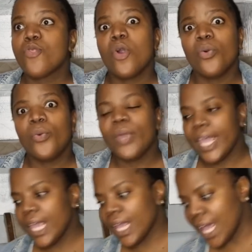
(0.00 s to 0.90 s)
So
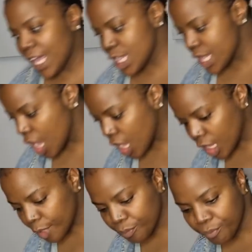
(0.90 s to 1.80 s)
okay guys,
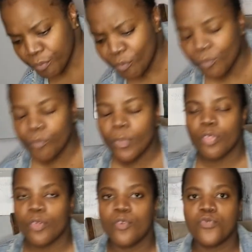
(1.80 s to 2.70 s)
yeah,
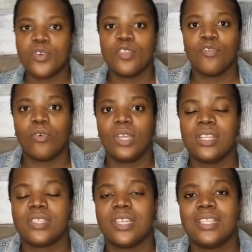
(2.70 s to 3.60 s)
those were the four
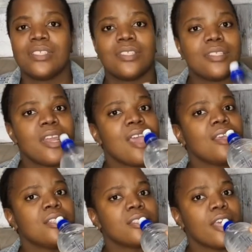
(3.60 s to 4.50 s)
incidences that I
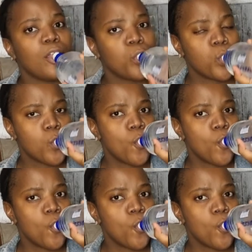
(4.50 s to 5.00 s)
can say